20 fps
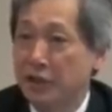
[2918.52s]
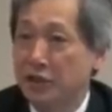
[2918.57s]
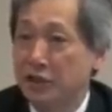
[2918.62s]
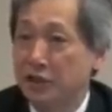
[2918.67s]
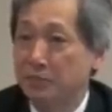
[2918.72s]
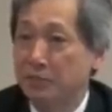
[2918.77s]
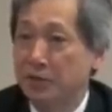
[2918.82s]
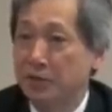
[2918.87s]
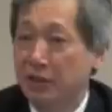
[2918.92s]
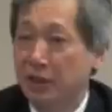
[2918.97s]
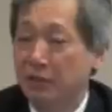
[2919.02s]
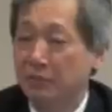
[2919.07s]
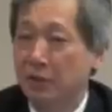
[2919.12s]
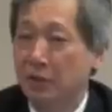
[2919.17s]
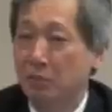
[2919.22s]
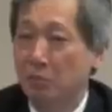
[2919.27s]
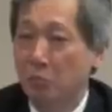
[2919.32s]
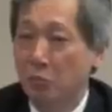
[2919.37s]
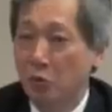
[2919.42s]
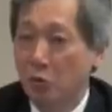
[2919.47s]
tends to
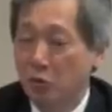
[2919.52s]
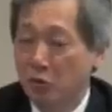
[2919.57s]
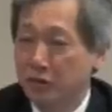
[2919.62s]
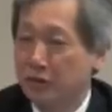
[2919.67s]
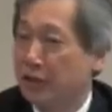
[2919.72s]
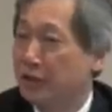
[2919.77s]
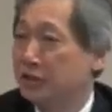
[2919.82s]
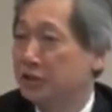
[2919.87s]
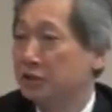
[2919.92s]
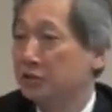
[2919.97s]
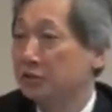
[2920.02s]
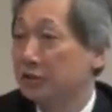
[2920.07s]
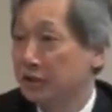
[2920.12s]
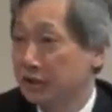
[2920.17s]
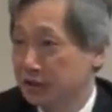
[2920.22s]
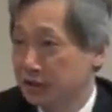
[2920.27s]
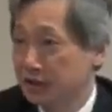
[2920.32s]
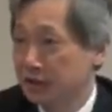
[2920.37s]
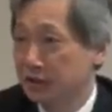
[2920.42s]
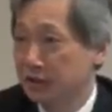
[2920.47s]
become more
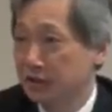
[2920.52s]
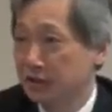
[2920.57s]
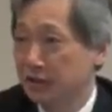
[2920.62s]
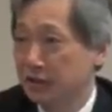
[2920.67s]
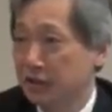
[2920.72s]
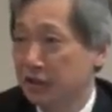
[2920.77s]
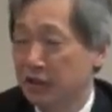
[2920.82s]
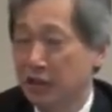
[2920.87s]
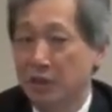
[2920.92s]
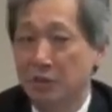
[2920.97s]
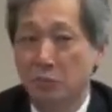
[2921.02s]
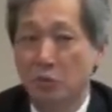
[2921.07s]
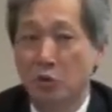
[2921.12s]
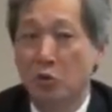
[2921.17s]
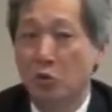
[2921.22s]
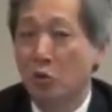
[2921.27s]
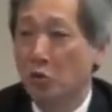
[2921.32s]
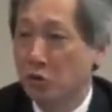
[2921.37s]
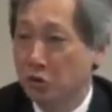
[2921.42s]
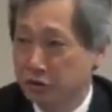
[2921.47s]
nationalist, uh,
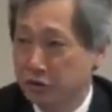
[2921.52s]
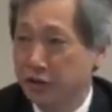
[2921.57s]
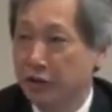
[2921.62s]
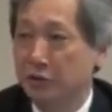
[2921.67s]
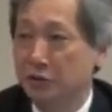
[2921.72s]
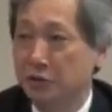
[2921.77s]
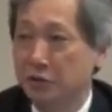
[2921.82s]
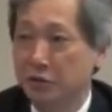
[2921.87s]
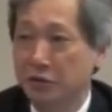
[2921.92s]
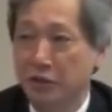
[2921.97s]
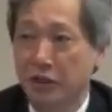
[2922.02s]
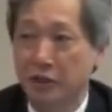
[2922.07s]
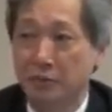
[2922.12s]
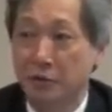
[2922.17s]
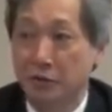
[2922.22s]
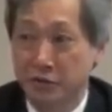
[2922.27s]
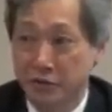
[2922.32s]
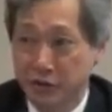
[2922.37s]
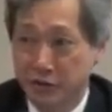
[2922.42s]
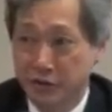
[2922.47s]
more hostile to
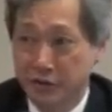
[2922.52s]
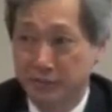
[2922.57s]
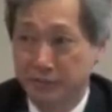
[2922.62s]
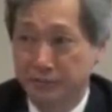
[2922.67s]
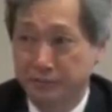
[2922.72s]
neighbors.